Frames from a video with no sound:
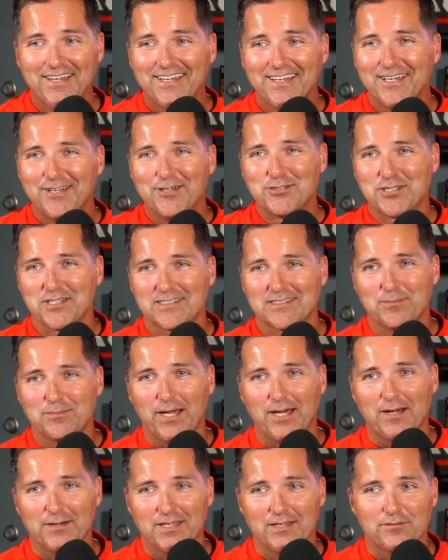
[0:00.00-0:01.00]
It was just
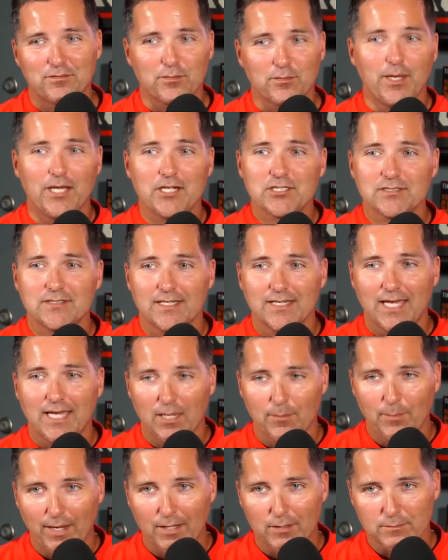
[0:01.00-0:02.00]
about information that
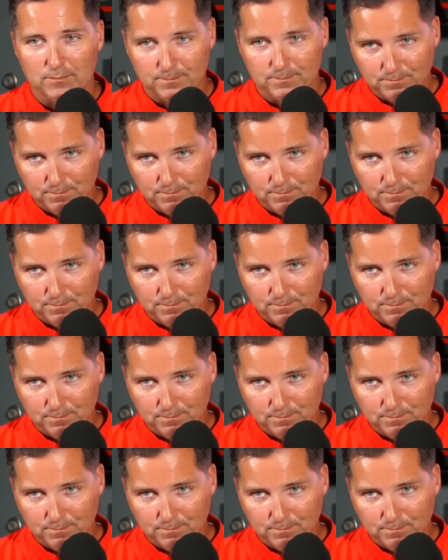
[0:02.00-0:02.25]
came out